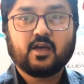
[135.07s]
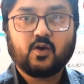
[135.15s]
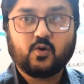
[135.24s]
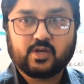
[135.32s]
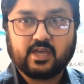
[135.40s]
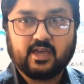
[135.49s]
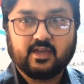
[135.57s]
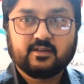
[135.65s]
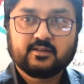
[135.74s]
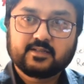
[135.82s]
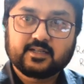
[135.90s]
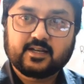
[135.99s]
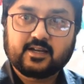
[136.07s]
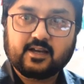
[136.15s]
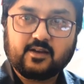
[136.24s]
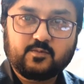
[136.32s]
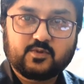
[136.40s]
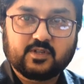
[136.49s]
Okay,
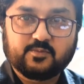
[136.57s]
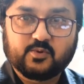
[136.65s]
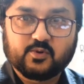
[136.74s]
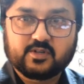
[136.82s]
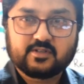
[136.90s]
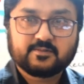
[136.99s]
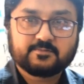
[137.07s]
come to the board.